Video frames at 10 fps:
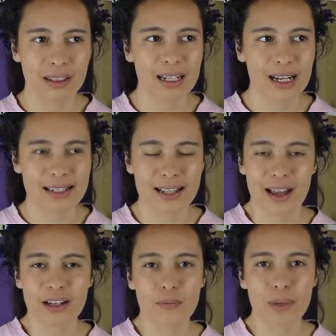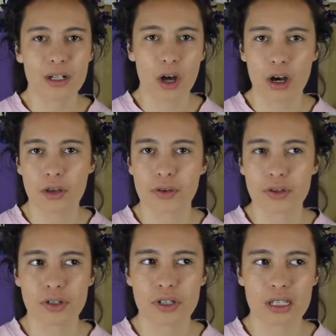it has kind of been
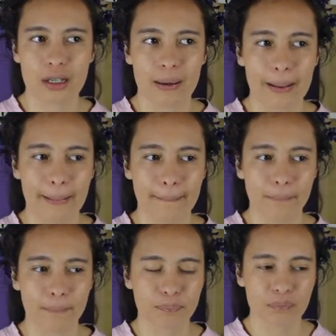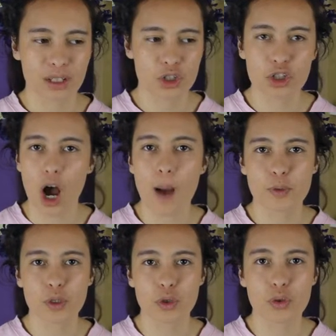others'
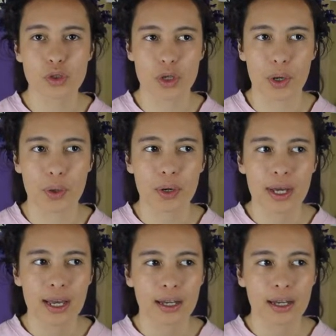job to do so.